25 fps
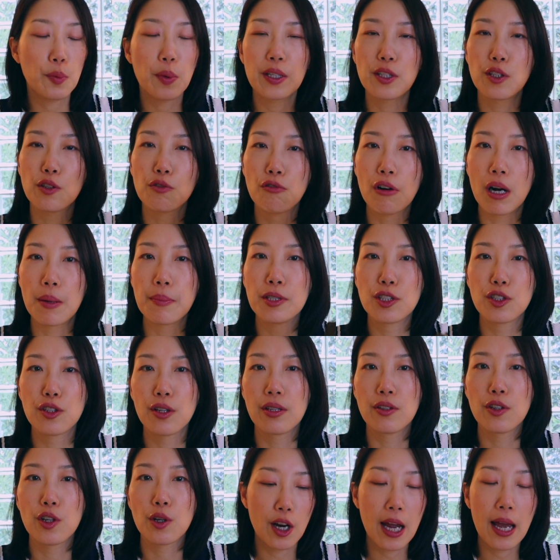when you rummage
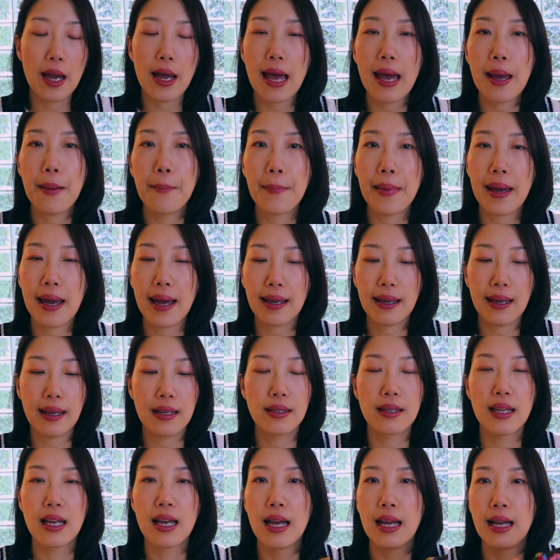in your handbag
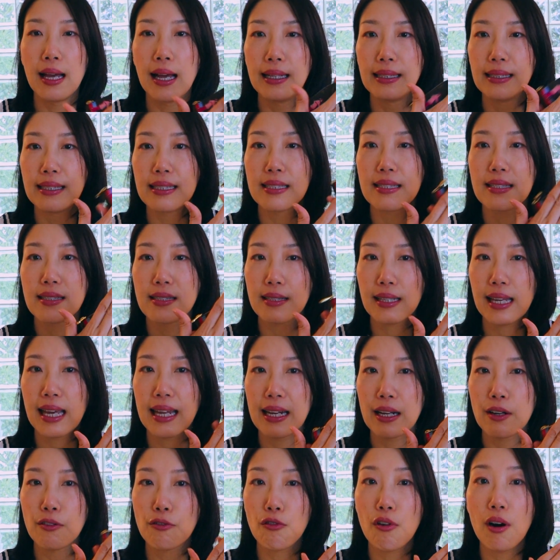and this is
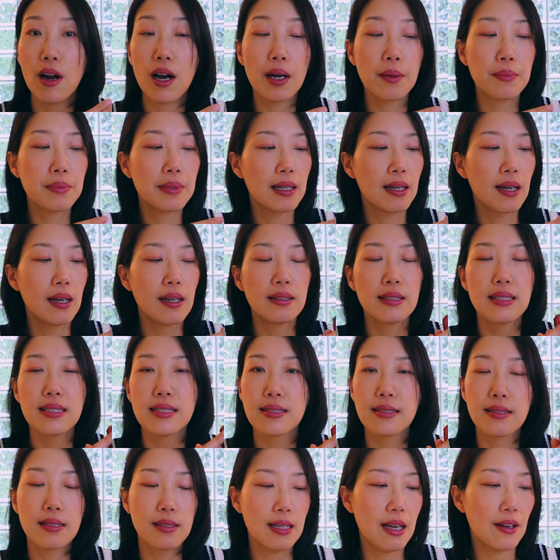getting rubbed,
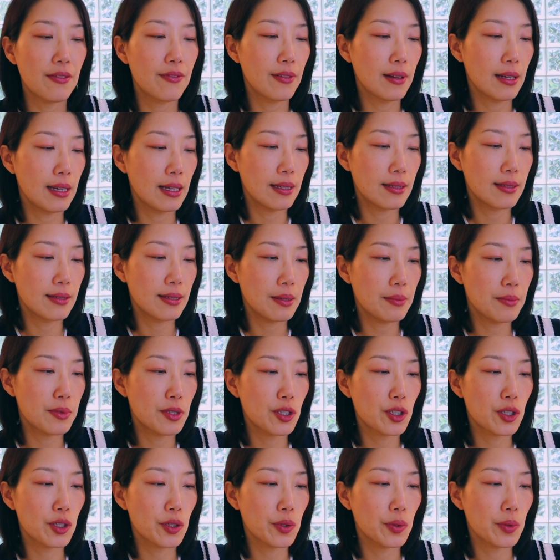this definitely
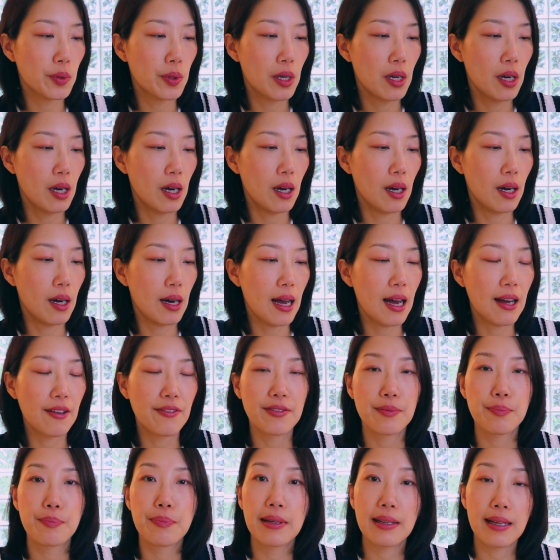seems to have
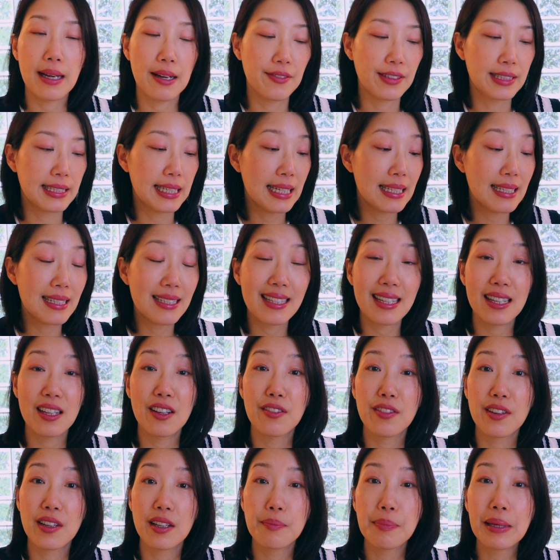a tendency
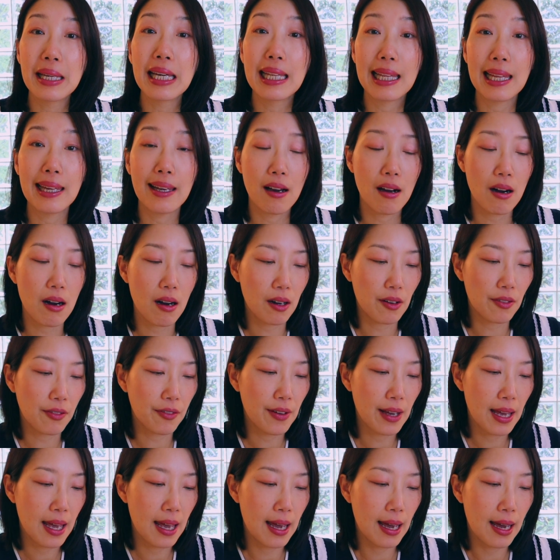of peeling
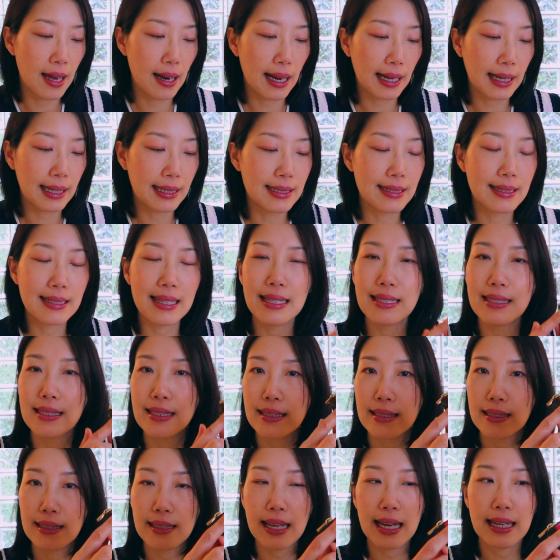off, and I can
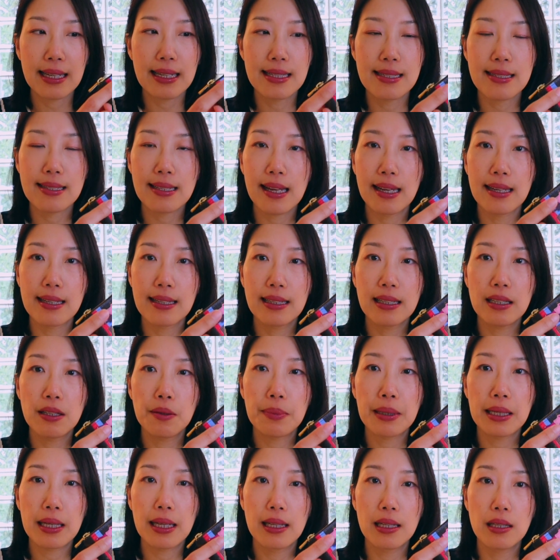sense that it's a
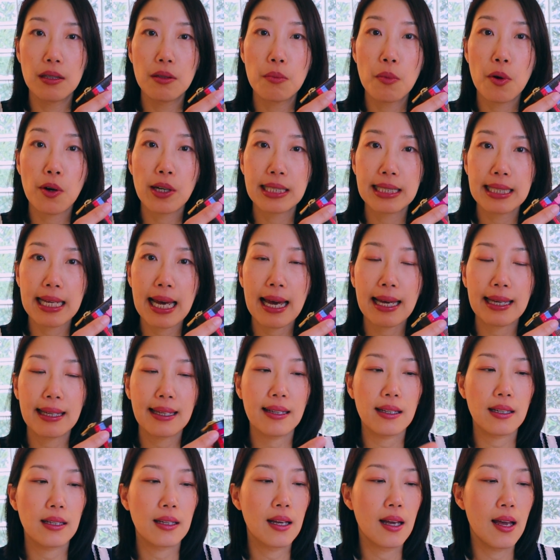little more
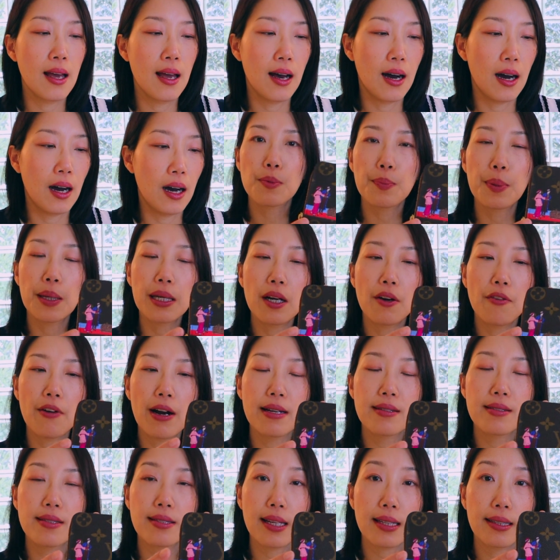tacky. It's been
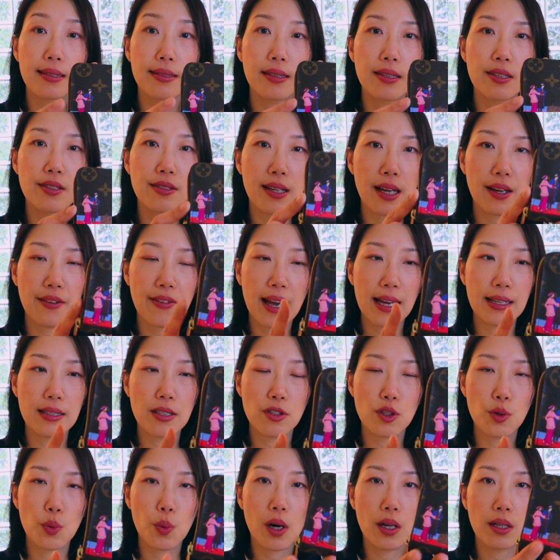around 6 years I've had
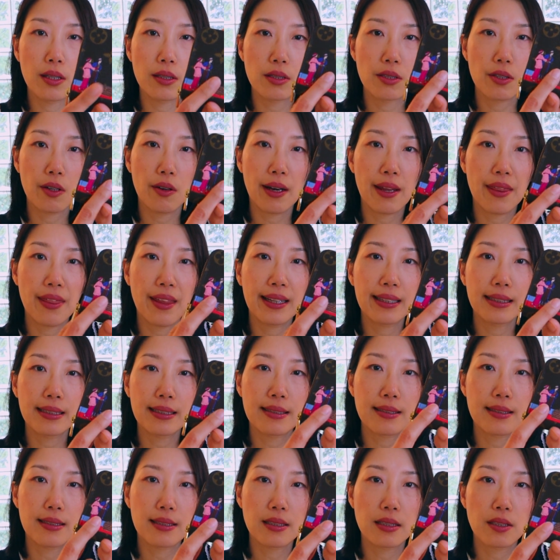this wallet, so I think
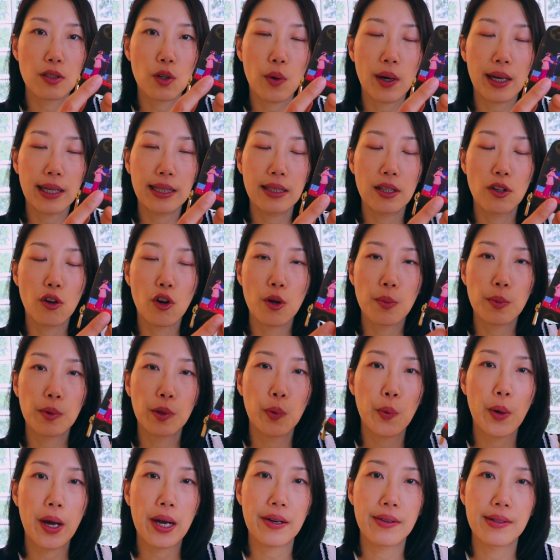this is quite
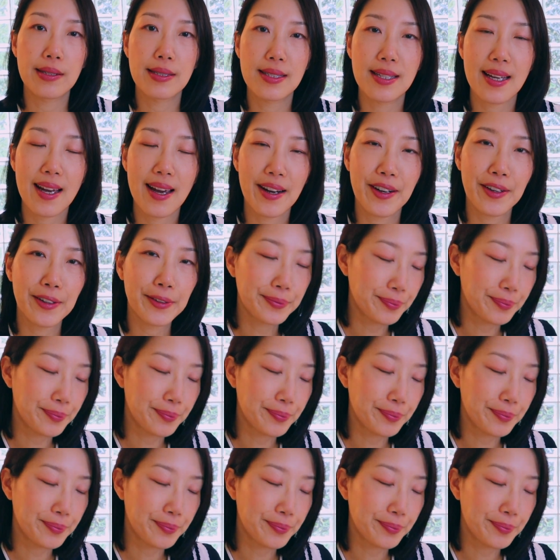normal wear and tear.